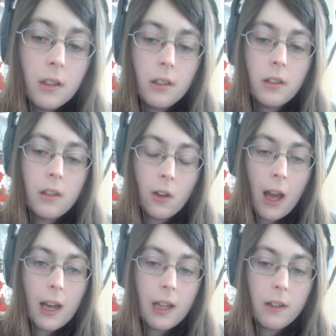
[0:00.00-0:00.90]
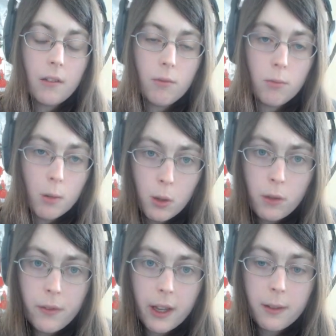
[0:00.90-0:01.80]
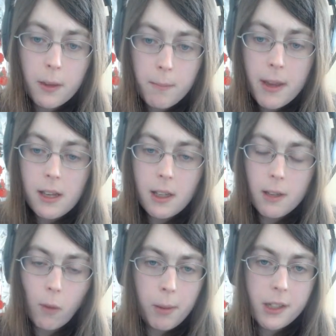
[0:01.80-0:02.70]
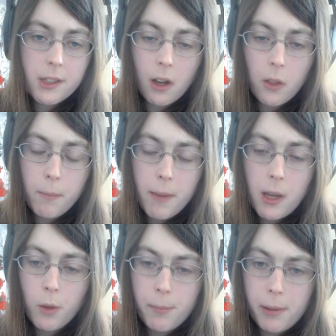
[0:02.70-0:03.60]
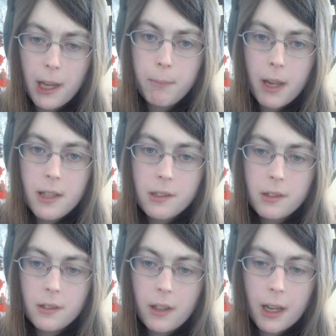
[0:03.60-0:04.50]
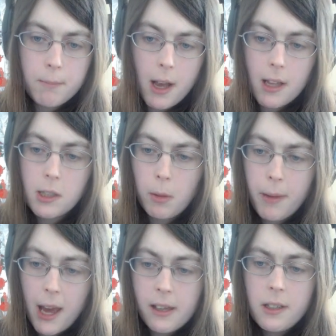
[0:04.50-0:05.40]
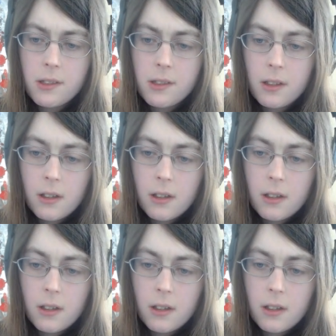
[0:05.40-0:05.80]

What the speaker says: They're not removing the meat and replacing all the meat with plant-based, like, Impossible patties.